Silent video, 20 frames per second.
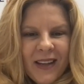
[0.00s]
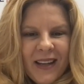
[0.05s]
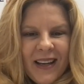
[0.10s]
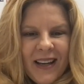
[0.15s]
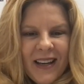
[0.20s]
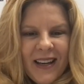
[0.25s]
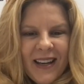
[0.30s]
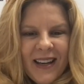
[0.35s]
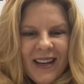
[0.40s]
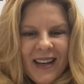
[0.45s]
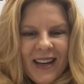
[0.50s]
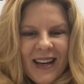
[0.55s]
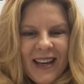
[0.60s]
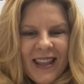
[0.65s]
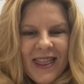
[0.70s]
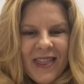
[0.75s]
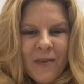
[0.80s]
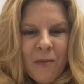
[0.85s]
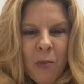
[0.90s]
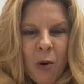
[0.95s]

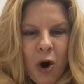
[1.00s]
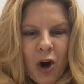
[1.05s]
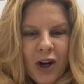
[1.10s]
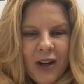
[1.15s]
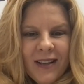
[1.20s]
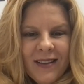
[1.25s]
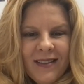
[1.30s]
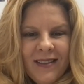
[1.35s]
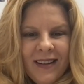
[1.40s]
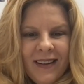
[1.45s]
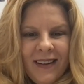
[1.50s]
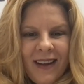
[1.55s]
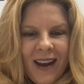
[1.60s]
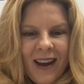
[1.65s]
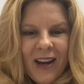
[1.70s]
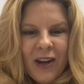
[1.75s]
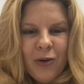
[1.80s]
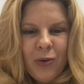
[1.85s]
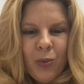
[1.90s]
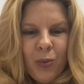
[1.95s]
in the market today,
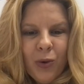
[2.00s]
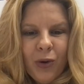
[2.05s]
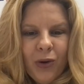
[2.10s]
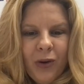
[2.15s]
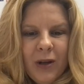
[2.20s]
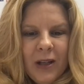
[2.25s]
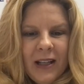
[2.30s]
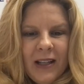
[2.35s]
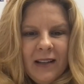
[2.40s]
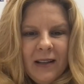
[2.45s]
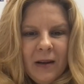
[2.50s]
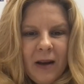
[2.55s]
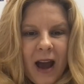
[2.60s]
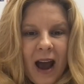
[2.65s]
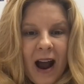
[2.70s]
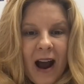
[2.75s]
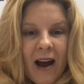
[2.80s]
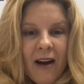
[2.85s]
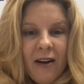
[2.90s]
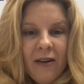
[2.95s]
you really need to
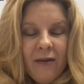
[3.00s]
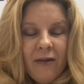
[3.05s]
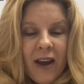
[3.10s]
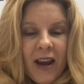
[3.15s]
have